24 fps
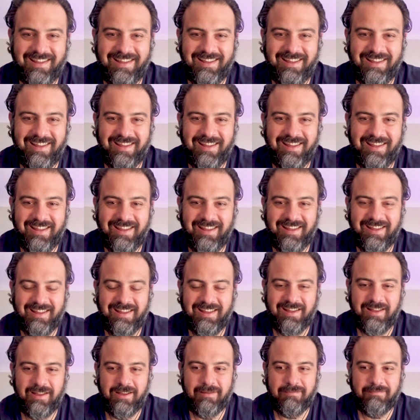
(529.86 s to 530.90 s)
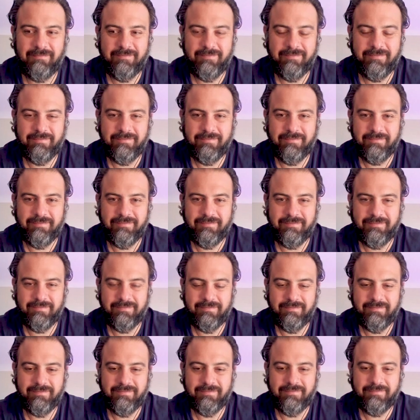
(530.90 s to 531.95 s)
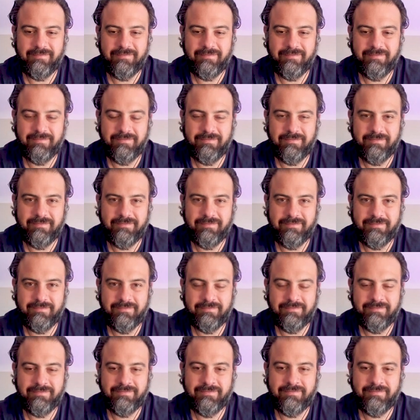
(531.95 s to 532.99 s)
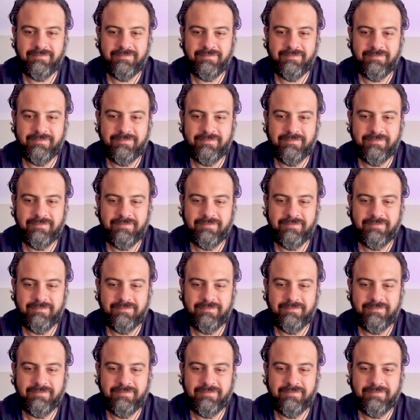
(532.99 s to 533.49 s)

The person shown says nothing.